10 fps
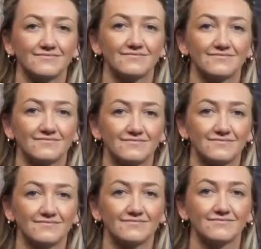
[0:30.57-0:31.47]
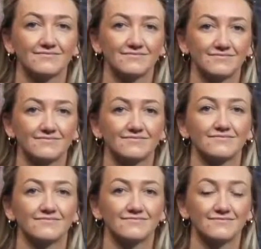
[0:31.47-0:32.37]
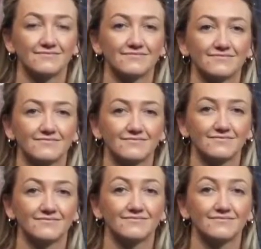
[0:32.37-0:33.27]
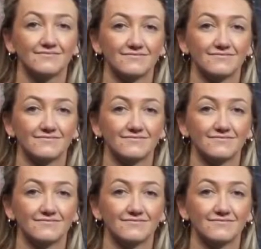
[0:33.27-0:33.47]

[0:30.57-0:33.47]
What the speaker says: The person shown says nothing.